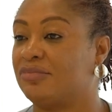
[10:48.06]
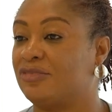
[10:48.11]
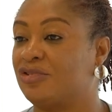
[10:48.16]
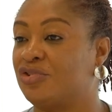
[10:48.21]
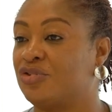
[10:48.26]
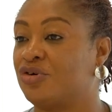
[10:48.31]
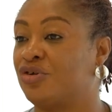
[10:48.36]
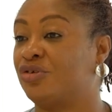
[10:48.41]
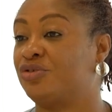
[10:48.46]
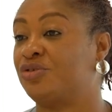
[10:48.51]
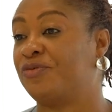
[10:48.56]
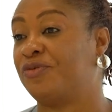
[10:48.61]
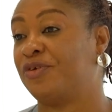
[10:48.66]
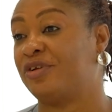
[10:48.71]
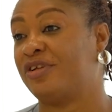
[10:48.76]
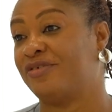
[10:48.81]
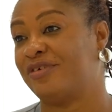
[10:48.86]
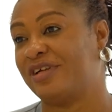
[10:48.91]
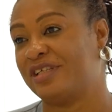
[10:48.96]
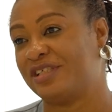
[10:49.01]
you're going to do for
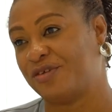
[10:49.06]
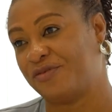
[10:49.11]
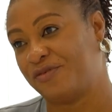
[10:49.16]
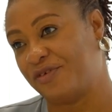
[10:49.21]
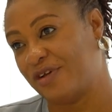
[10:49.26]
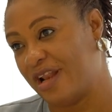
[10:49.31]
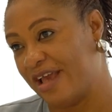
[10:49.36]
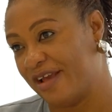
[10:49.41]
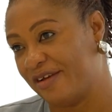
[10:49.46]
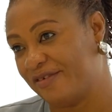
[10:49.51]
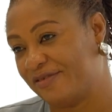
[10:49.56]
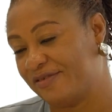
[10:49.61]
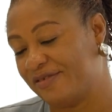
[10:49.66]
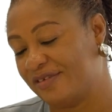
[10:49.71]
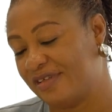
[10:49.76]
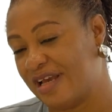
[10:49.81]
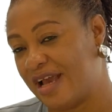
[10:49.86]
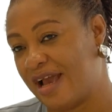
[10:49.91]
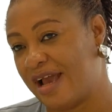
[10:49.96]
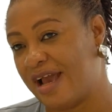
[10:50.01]
the rest of your life.
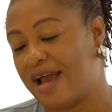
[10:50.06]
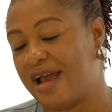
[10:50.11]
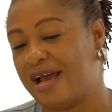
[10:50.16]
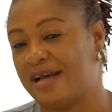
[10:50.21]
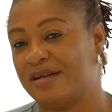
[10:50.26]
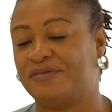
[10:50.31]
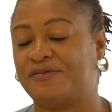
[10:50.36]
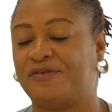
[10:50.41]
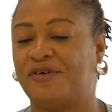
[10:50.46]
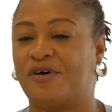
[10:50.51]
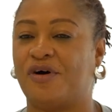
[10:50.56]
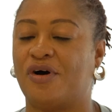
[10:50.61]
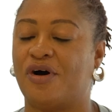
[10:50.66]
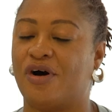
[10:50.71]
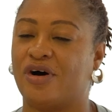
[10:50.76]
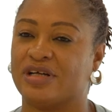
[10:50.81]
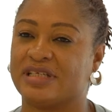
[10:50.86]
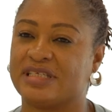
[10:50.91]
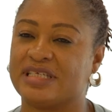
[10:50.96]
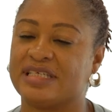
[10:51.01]
Yeah. And for
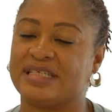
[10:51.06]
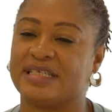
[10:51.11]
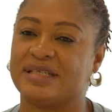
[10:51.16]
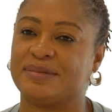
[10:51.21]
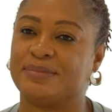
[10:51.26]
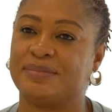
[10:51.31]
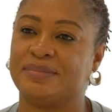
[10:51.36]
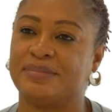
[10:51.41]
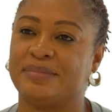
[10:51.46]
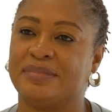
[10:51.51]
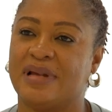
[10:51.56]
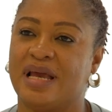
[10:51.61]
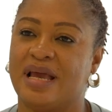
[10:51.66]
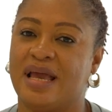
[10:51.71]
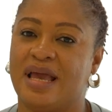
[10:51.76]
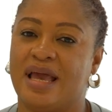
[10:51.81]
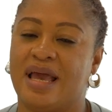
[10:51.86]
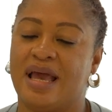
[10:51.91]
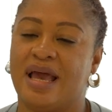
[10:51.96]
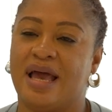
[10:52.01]
autism,
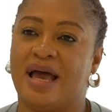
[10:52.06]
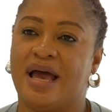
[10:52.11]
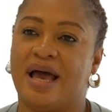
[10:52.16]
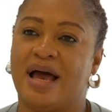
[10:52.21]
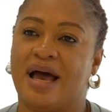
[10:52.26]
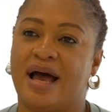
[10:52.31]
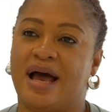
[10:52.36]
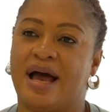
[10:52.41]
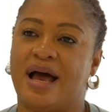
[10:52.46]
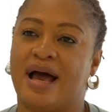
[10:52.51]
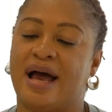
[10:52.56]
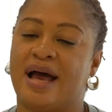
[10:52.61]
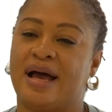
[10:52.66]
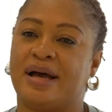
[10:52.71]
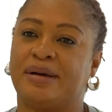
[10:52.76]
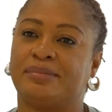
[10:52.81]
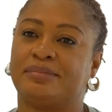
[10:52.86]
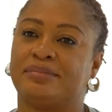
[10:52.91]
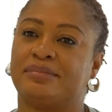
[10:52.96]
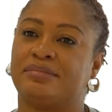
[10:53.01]

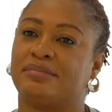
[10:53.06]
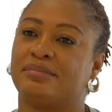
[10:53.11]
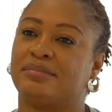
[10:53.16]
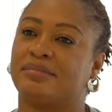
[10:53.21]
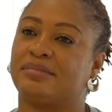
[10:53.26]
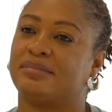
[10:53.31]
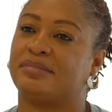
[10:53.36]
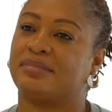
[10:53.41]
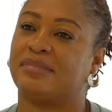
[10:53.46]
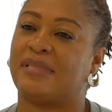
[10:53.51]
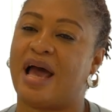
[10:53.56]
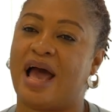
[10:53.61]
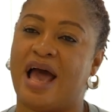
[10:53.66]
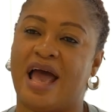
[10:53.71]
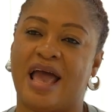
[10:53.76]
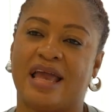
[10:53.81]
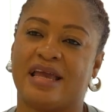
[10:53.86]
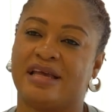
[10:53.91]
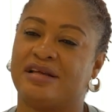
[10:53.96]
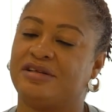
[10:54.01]
um,
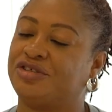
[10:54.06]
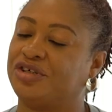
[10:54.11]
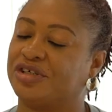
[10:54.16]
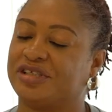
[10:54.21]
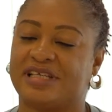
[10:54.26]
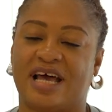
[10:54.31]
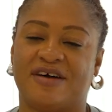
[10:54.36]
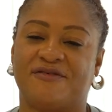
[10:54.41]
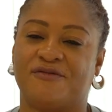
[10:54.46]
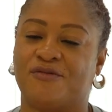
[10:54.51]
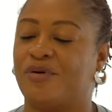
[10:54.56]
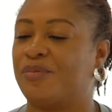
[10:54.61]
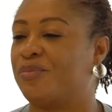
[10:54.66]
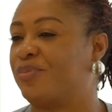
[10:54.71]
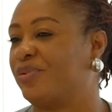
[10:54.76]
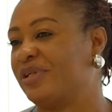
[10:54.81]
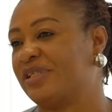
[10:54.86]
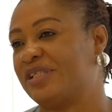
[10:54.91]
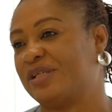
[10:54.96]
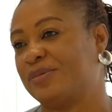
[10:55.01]
I just have one
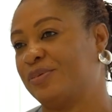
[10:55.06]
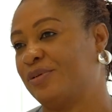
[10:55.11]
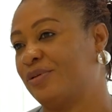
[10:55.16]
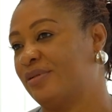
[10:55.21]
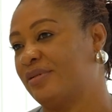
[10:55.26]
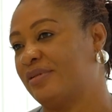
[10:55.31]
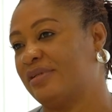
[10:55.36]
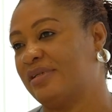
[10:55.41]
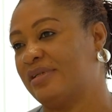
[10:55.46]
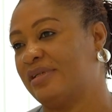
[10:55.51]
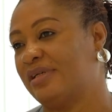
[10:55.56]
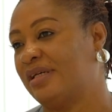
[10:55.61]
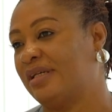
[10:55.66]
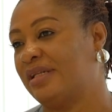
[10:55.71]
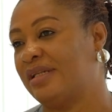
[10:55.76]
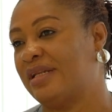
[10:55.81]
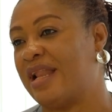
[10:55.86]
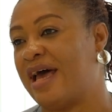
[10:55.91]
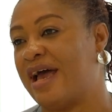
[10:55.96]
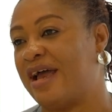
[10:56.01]
principle
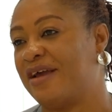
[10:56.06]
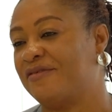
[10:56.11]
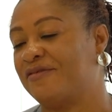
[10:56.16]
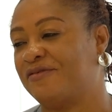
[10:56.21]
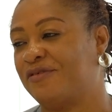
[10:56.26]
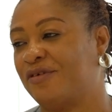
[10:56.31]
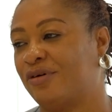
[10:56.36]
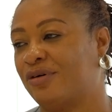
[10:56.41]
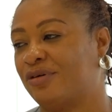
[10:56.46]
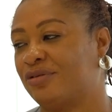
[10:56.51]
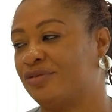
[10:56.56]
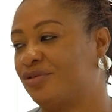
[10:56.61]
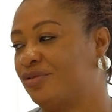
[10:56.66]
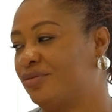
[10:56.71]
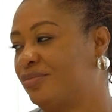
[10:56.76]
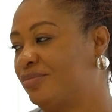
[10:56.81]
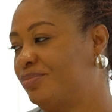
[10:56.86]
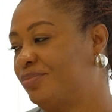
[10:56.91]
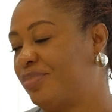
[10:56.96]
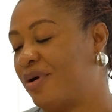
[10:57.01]
in life for
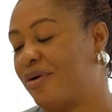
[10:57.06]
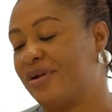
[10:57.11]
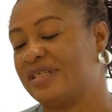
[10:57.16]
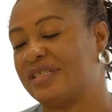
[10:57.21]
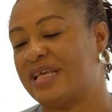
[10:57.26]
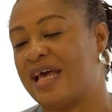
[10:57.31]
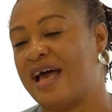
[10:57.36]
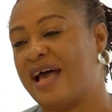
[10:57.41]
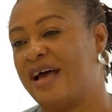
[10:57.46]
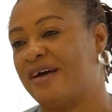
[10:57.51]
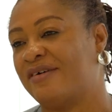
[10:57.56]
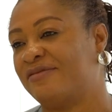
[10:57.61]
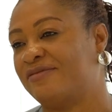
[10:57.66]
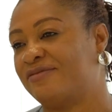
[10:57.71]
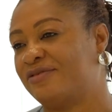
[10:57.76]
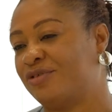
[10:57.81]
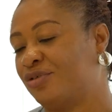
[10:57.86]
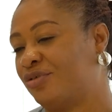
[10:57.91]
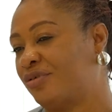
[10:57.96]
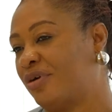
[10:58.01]
parents that
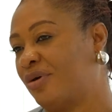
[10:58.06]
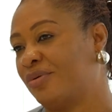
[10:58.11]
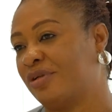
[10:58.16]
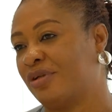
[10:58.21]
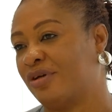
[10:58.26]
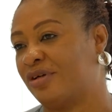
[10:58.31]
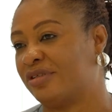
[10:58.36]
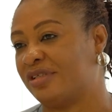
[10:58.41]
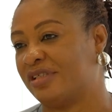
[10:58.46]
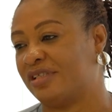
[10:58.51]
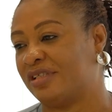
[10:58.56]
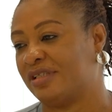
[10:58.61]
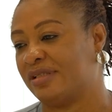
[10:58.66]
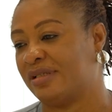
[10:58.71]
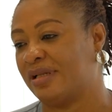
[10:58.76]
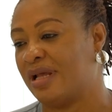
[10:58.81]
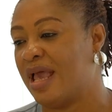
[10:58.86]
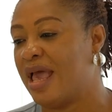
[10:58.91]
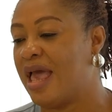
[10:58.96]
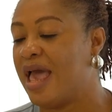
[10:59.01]
have children with
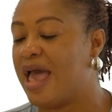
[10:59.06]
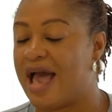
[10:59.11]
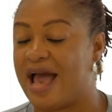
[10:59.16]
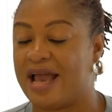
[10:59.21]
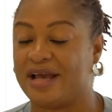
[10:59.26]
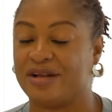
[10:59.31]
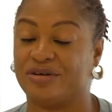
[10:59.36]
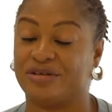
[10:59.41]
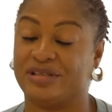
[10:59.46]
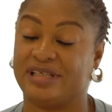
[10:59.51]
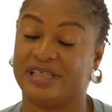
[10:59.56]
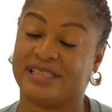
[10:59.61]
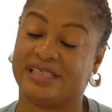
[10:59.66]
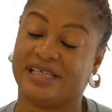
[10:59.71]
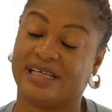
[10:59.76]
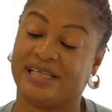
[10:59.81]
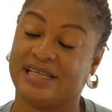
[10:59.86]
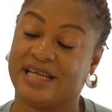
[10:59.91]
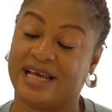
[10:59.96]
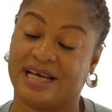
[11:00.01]
autism. I know they
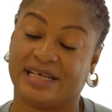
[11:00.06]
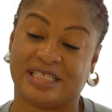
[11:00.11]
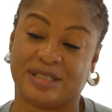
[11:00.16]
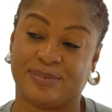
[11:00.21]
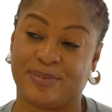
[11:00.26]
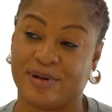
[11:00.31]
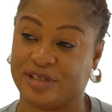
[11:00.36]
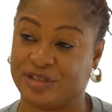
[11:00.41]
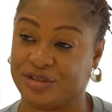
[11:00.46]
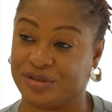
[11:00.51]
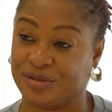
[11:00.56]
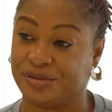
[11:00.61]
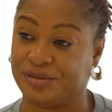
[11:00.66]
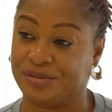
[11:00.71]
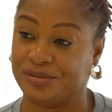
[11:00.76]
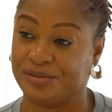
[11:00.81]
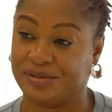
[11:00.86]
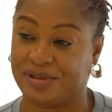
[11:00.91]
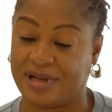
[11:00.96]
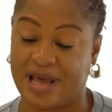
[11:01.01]
say they are
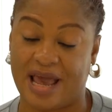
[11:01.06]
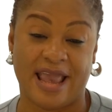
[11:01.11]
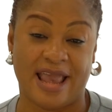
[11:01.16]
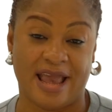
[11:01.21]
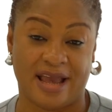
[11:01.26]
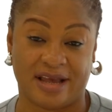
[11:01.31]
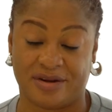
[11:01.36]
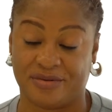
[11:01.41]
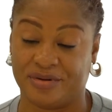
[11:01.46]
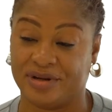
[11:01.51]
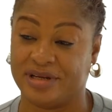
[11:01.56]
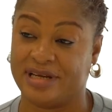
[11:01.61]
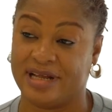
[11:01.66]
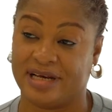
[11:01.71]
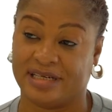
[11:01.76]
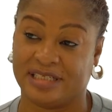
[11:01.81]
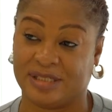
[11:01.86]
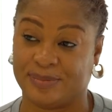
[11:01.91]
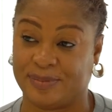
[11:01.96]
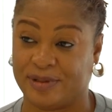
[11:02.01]
special. I agree they
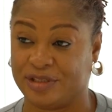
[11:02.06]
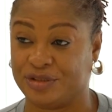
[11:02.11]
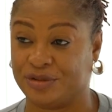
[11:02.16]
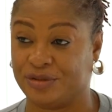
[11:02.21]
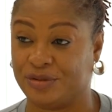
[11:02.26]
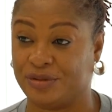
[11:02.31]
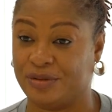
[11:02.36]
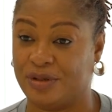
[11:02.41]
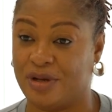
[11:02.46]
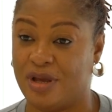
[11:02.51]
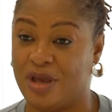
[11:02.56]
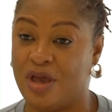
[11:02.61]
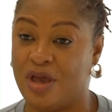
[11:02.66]
are special,